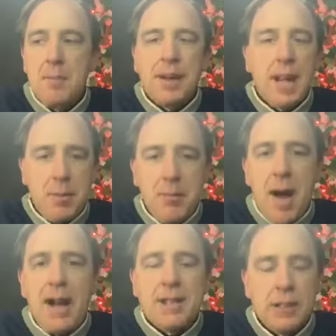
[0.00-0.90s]
But keep in
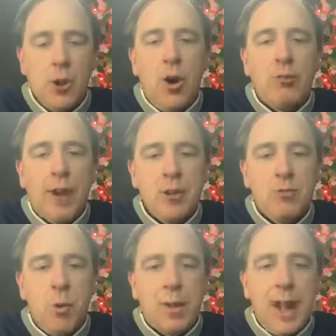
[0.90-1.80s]
mind, it's a long range
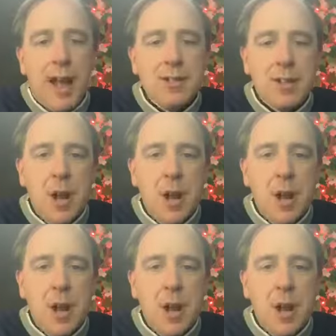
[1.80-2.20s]
forecast.